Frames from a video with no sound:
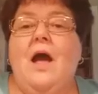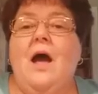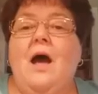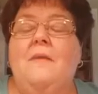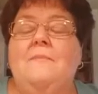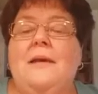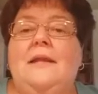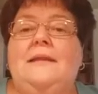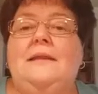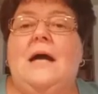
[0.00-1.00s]

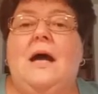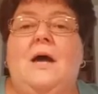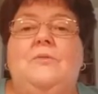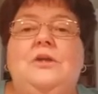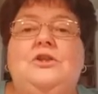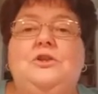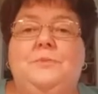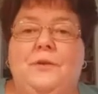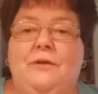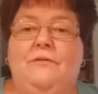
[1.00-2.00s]
Richard
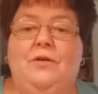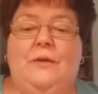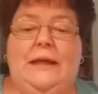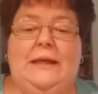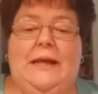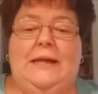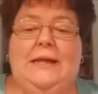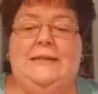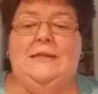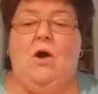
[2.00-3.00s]
previewed it, and
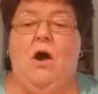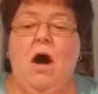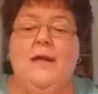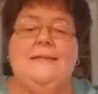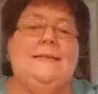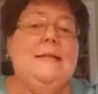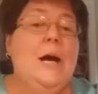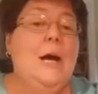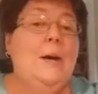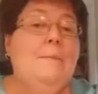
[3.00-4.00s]
it's
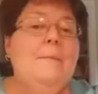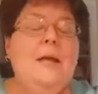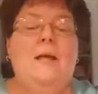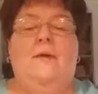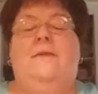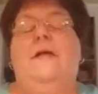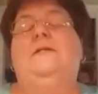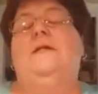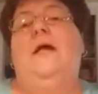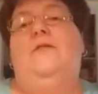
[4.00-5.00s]
awesome.
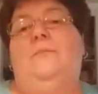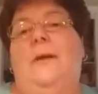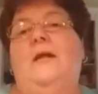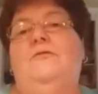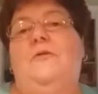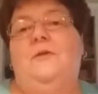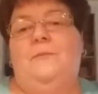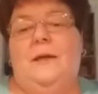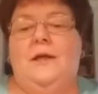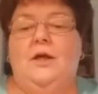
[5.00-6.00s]
That's another benefit of
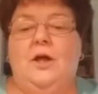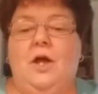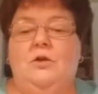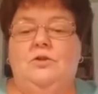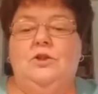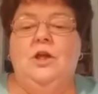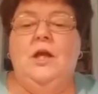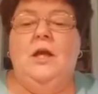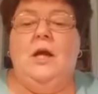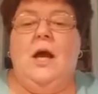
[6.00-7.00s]
being a coach.
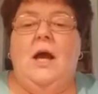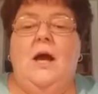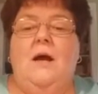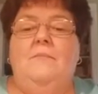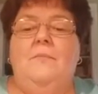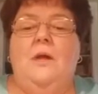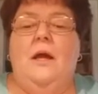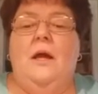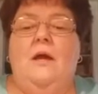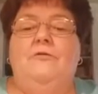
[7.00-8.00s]

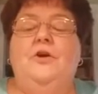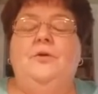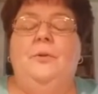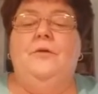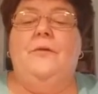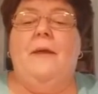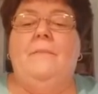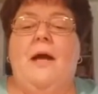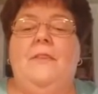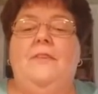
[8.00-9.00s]
For your birthday
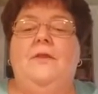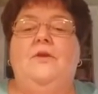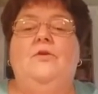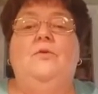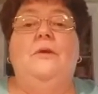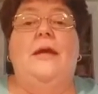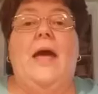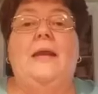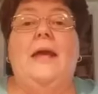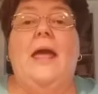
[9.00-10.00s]
month, you
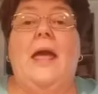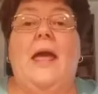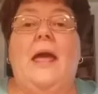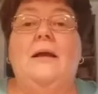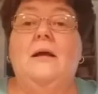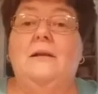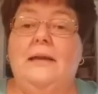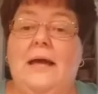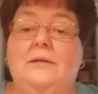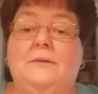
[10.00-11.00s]
get a
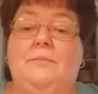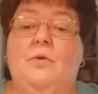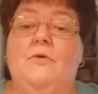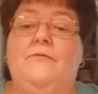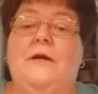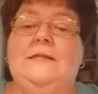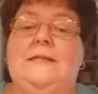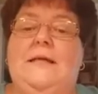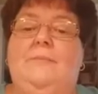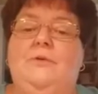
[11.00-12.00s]
collectible Fun
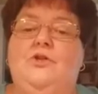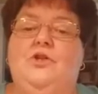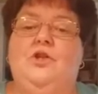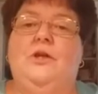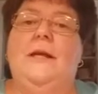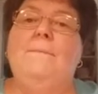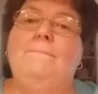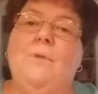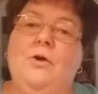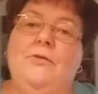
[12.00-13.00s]
Stamper's Journey
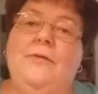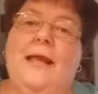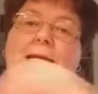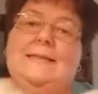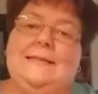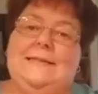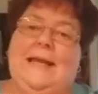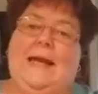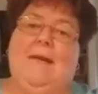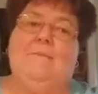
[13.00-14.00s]
birthday
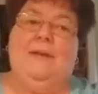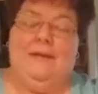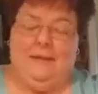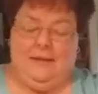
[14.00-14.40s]
stamp.